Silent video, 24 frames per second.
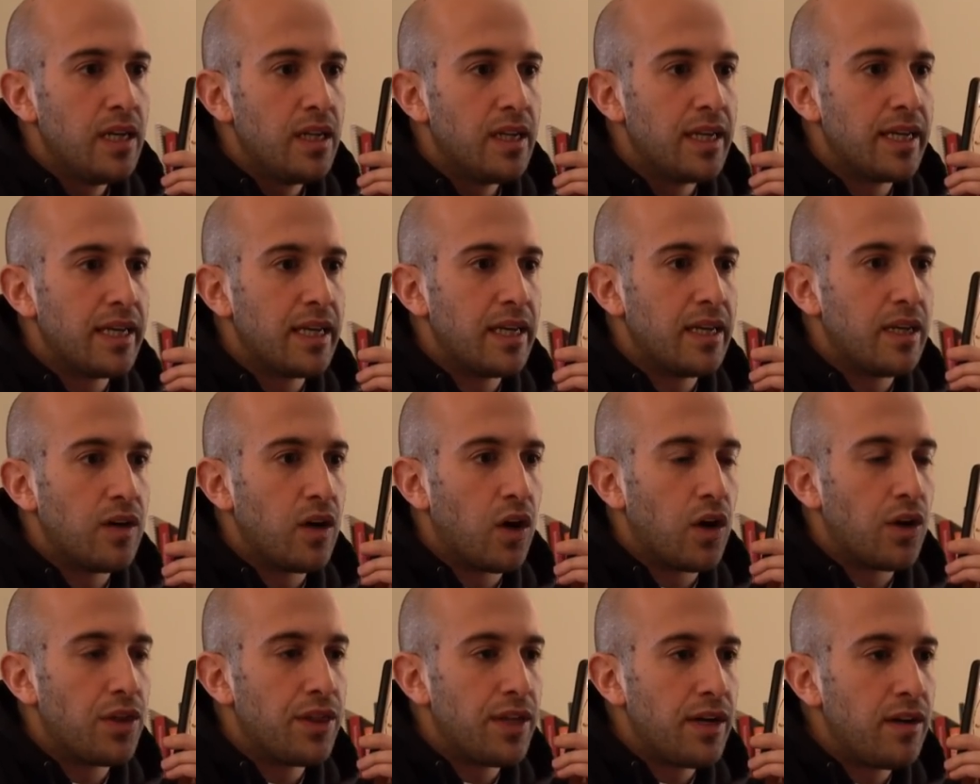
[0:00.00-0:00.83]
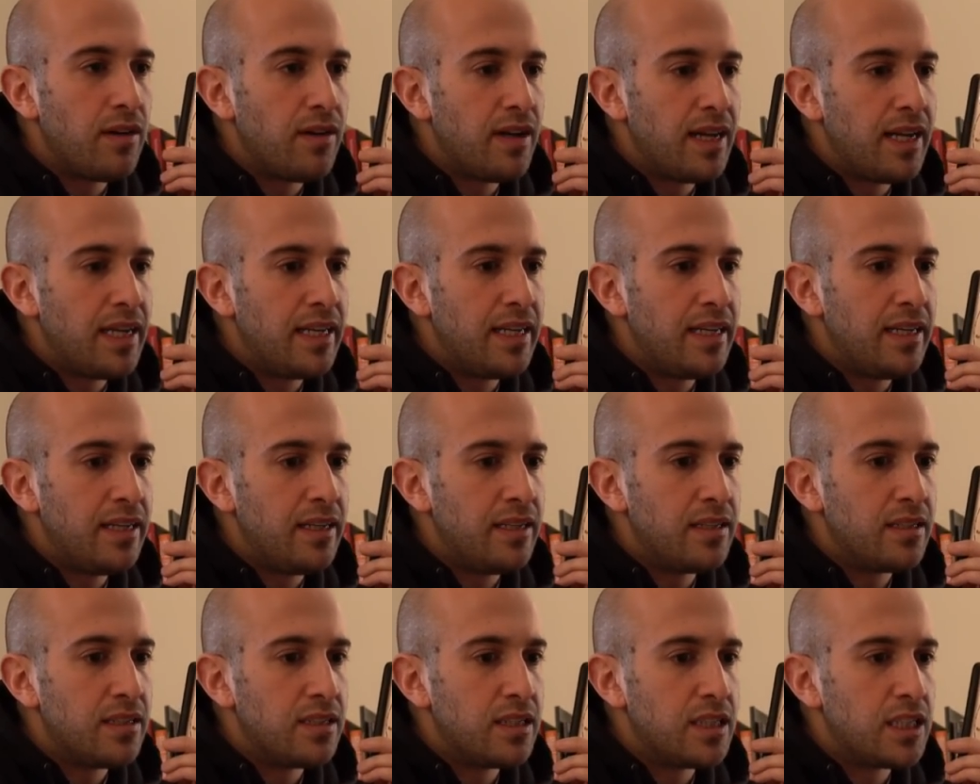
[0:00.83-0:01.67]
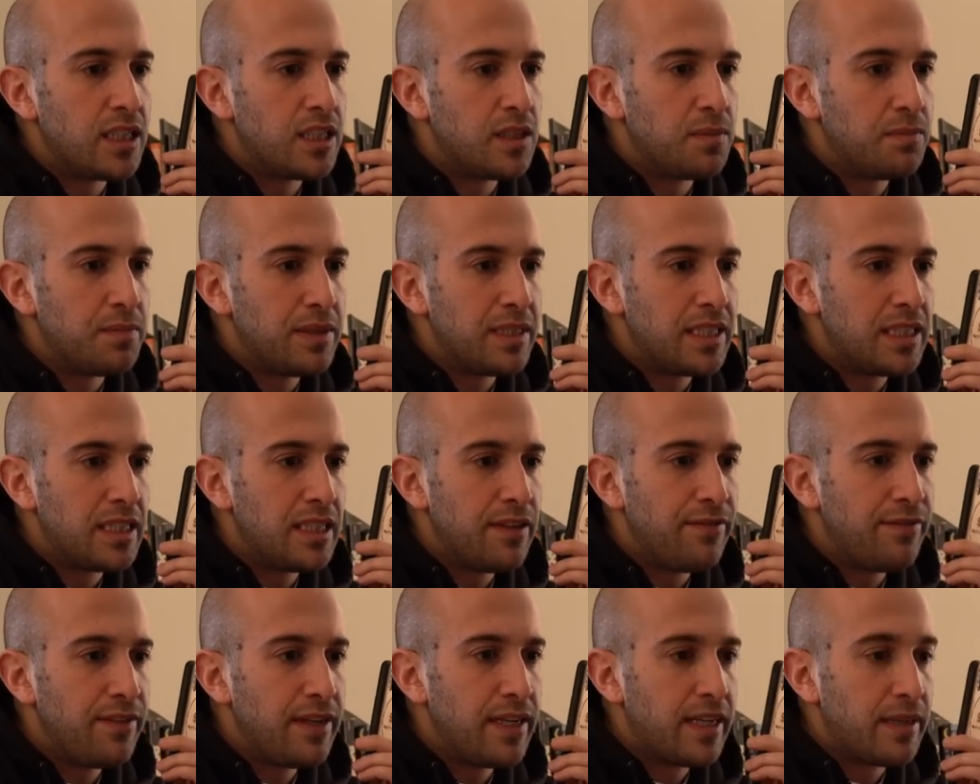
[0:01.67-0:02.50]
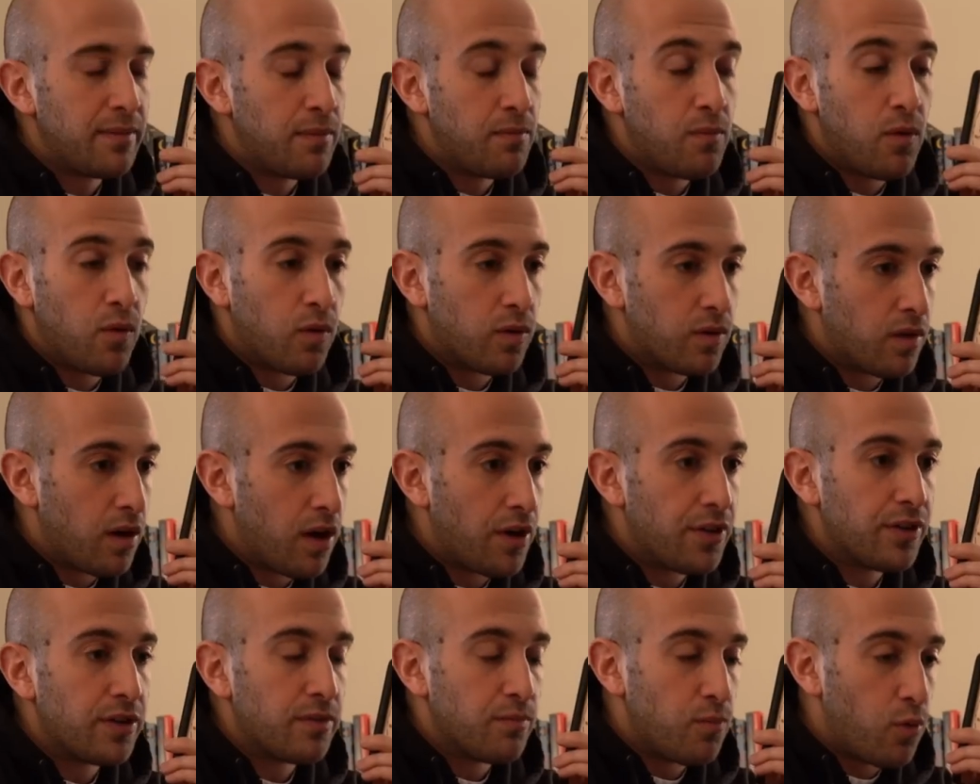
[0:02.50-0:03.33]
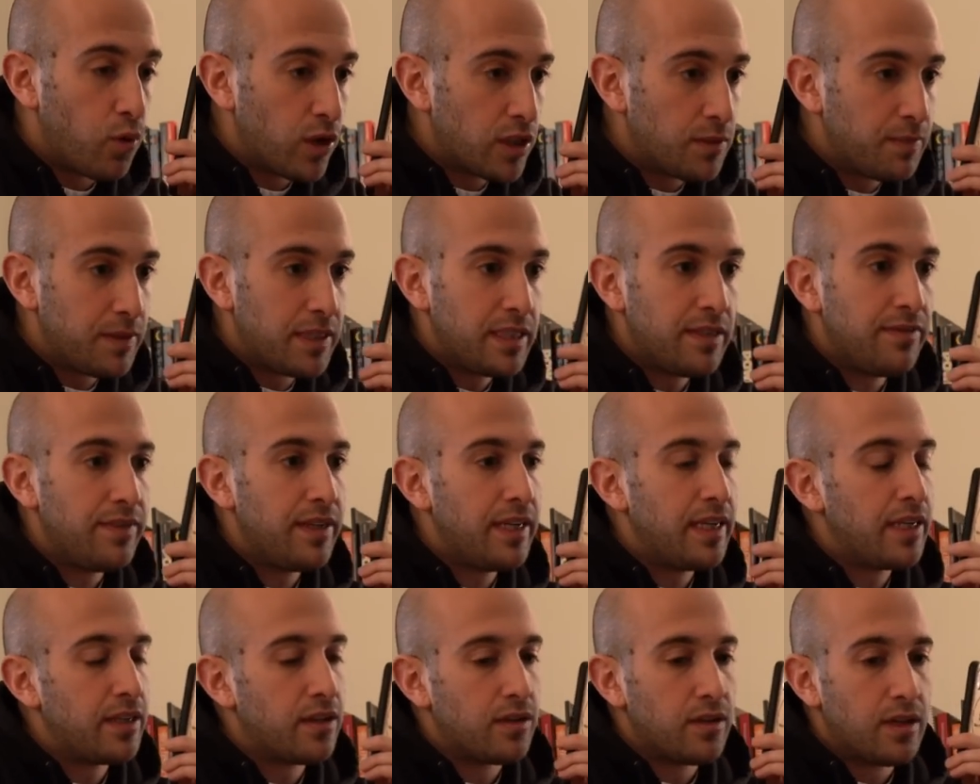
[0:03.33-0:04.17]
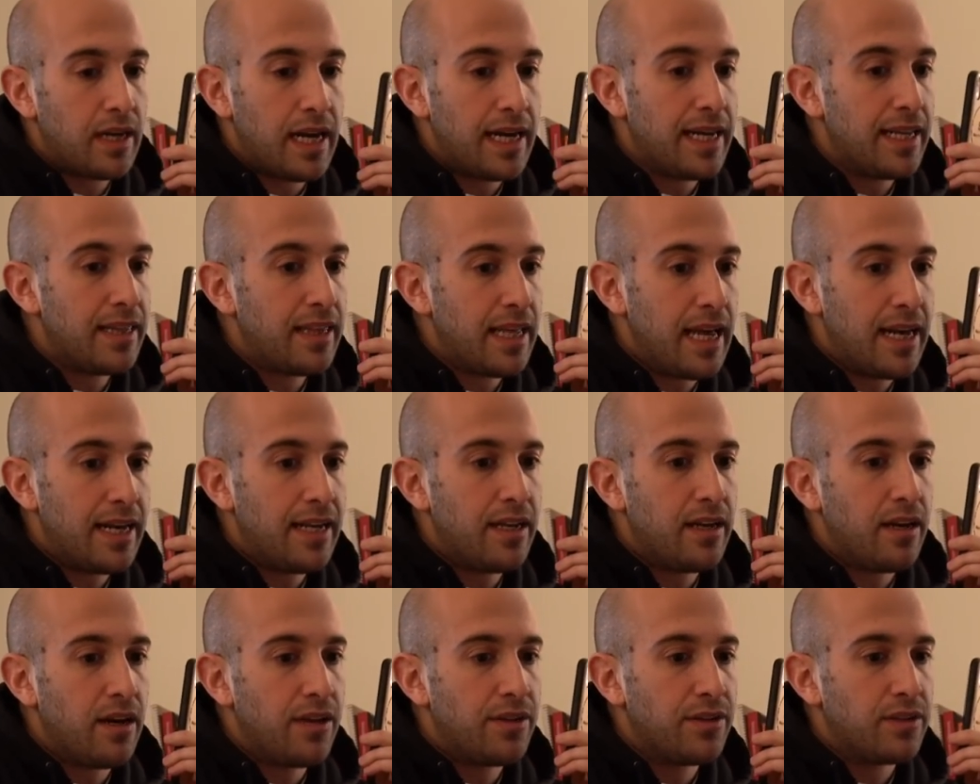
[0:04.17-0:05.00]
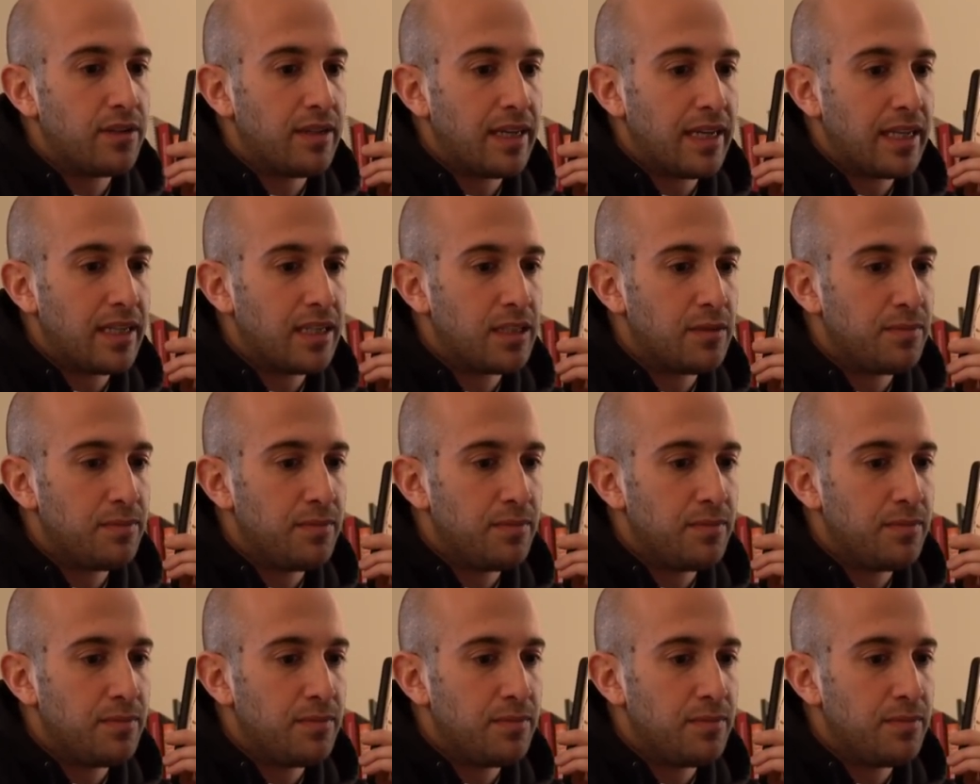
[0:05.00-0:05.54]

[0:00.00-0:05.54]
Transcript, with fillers: Like, are there any specific or other more specific or any other, like